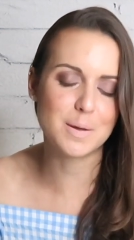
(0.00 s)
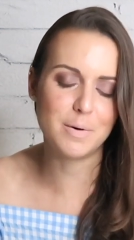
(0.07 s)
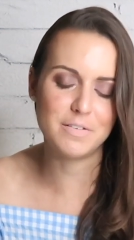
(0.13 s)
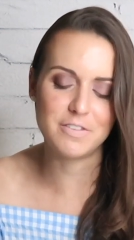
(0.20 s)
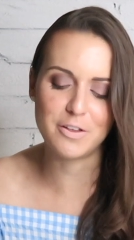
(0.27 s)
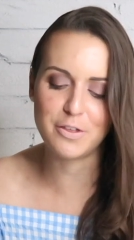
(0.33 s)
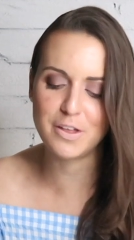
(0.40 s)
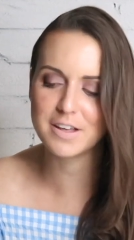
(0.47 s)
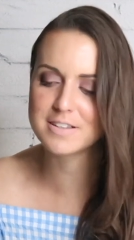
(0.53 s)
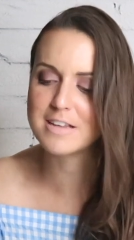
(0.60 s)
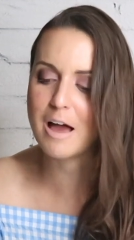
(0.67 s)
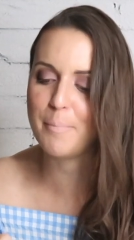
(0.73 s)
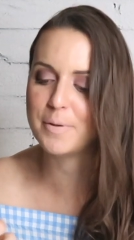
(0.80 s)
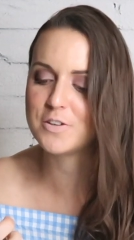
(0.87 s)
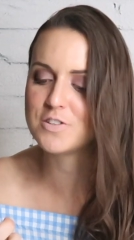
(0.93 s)
some of the things
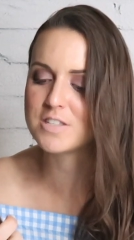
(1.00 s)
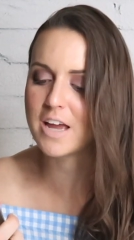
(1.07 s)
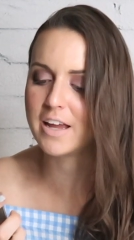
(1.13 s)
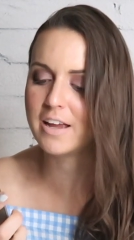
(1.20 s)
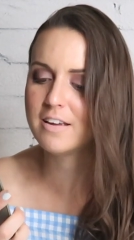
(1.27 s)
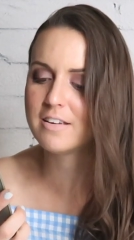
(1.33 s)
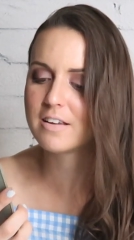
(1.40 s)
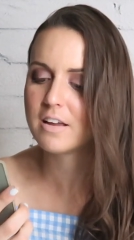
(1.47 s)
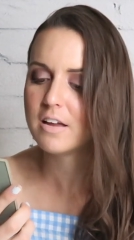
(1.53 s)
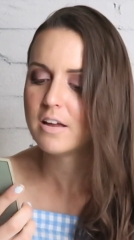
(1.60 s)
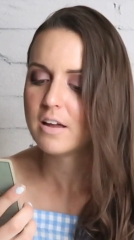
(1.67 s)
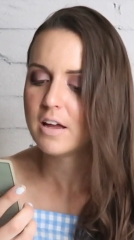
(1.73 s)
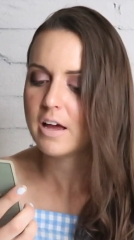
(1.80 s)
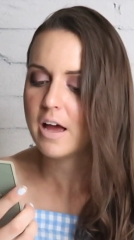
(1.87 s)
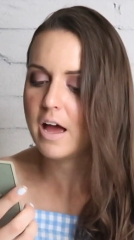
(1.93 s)
I've been saying
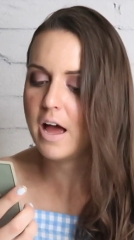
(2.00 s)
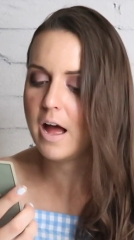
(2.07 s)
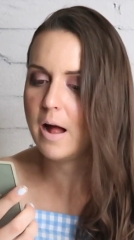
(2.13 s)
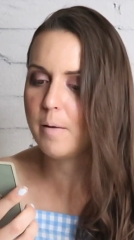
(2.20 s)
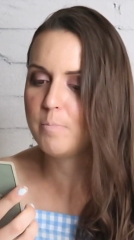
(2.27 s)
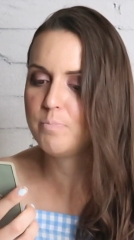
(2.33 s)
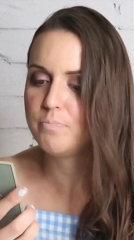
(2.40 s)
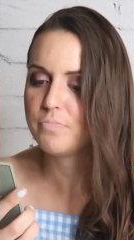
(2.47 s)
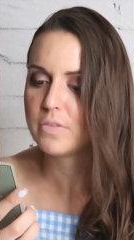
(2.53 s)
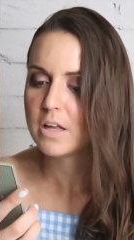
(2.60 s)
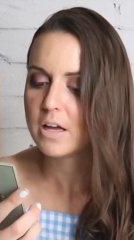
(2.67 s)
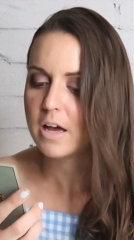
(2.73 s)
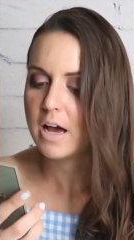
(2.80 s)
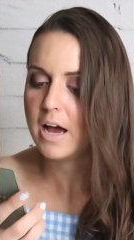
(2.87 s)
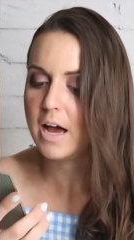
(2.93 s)
um,
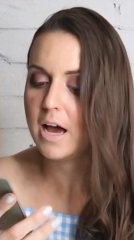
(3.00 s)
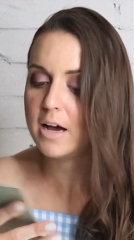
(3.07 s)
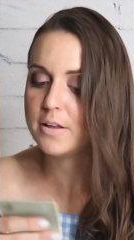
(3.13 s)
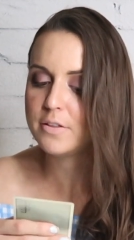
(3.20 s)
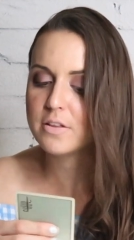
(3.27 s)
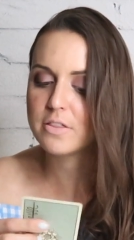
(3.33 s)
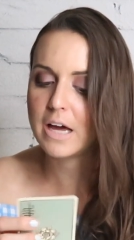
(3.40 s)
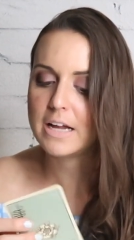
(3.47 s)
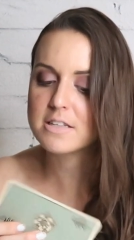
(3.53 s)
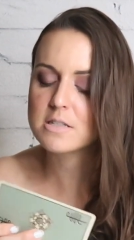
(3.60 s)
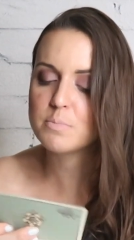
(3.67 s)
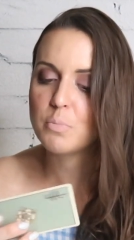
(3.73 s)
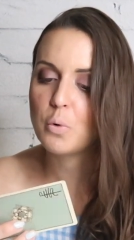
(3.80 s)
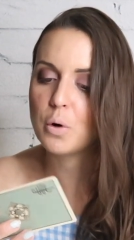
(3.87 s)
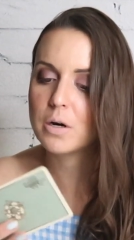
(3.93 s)
uh, I think that's
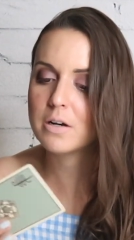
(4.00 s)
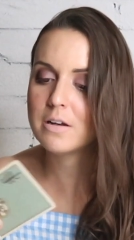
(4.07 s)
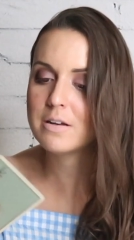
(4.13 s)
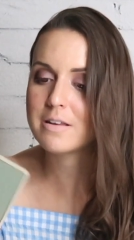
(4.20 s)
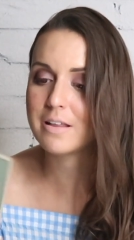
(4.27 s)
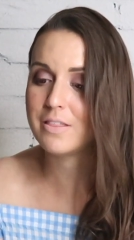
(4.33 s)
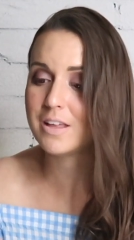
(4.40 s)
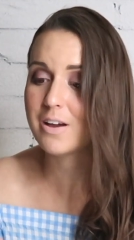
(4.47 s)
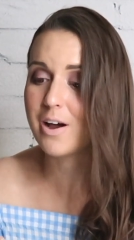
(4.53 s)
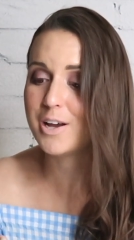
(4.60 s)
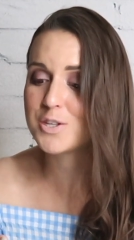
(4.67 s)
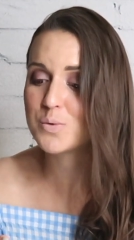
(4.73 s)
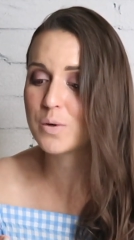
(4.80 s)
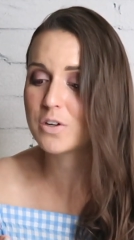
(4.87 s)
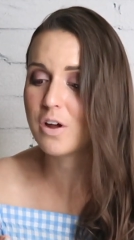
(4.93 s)
important. I think
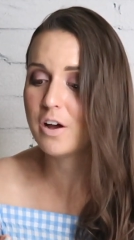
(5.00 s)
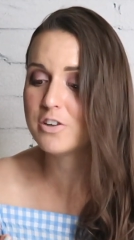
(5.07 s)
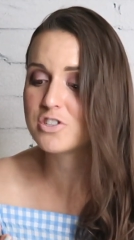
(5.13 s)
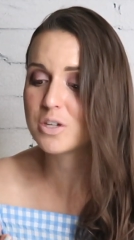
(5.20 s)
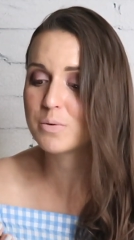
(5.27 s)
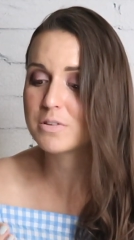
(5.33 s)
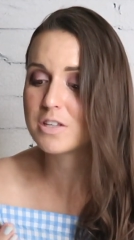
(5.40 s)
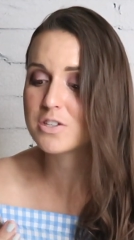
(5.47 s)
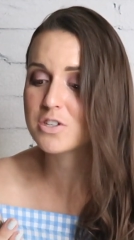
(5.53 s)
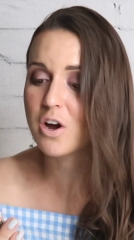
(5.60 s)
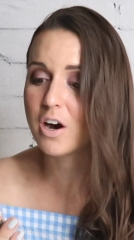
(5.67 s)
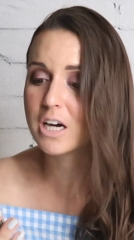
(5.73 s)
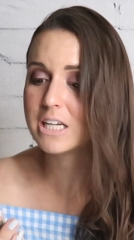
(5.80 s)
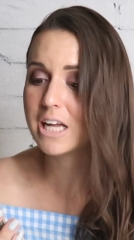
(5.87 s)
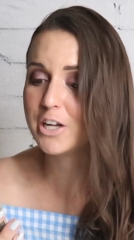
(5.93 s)
also acknowledging with this
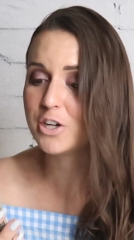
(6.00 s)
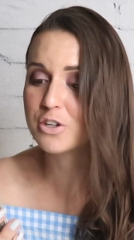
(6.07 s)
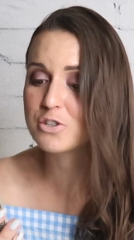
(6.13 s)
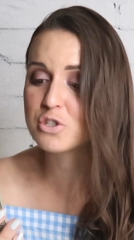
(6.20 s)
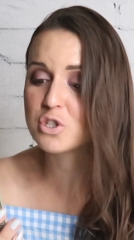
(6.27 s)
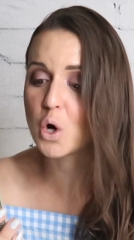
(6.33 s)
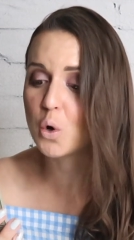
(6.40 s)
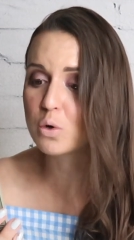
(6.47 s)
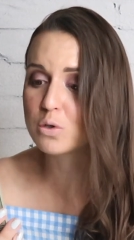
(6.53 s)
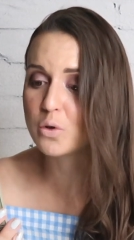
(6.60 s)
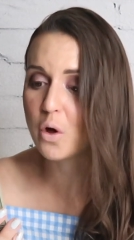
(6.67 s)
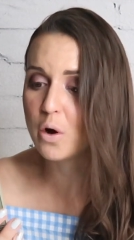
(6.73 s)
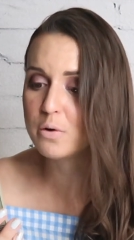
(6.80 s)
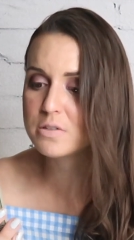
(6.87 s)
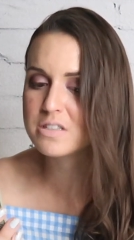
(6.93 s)
card that you're so
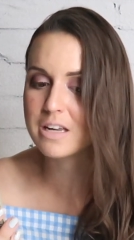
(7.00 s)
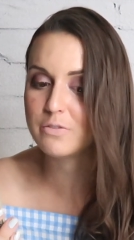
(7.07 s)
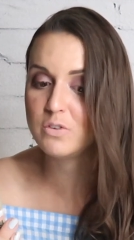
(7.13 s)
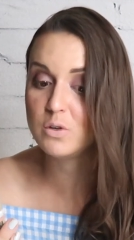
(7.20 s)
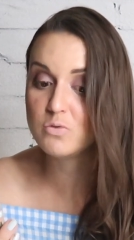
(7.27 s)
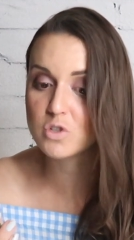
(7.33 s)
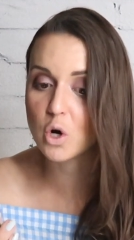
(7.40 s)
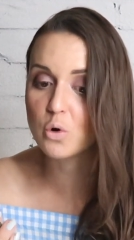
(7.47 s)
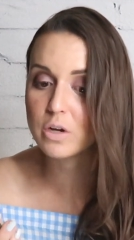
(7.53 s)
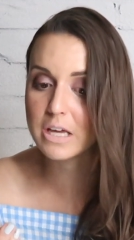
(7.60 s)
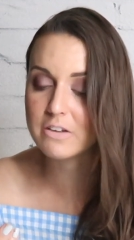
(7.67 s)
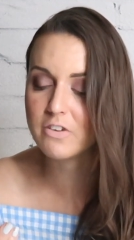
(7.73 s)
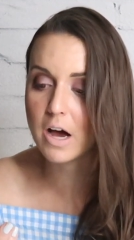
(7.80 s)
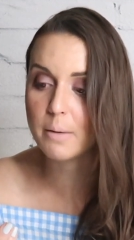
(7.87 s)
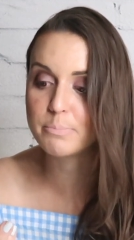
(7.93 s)
close that if you don't
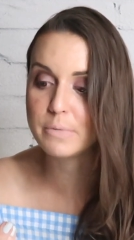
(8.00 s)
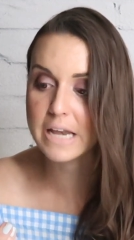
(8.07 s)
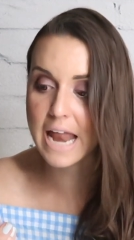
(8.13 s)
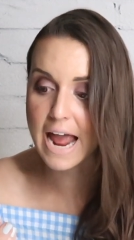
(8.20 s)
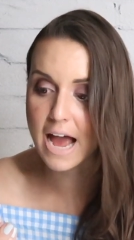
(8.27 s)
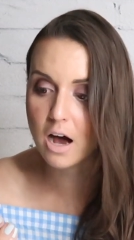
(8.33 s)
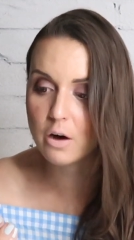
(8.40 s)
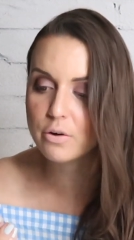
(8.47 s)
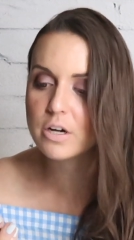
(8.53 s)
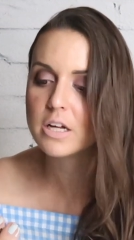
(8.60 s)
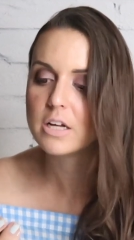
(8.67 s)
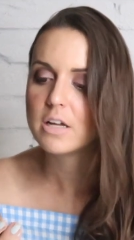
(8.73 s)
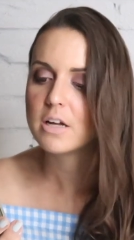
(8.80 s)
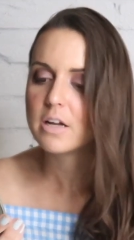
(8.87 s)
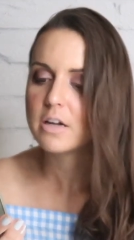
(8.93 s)
give up now,
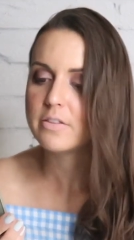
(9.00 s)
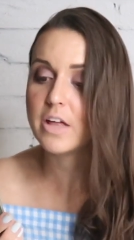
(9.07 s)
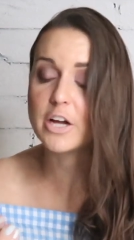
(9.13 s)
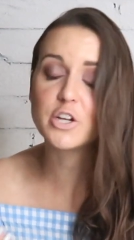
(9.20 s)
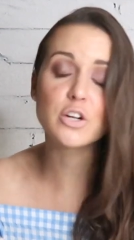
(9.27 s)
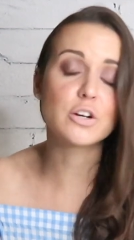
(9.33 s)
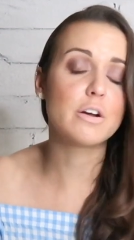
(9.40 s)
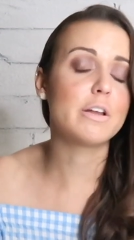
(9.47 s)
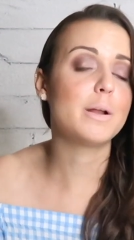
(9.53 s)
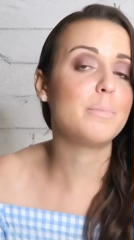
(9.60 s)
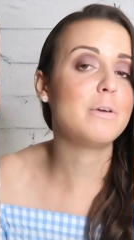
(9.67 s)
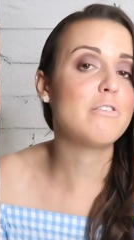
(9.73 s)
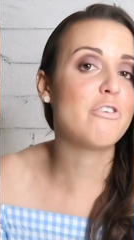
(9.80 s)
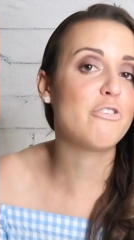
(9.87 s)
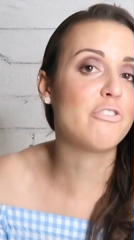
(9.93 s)
that you're gonna
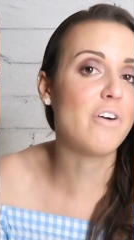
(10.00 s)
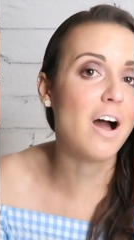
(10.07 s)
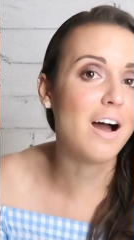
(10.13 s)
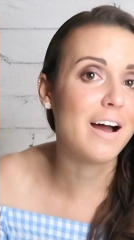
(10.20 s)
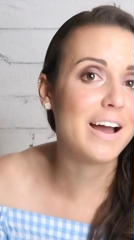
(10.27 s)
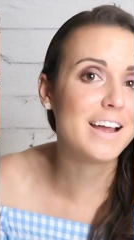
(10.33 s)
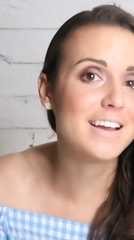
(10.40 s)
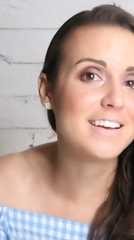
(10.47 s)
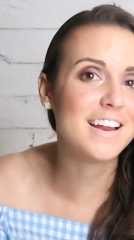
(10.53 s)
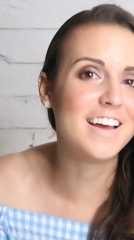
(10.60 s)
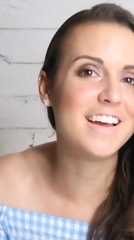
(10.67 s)
be fine.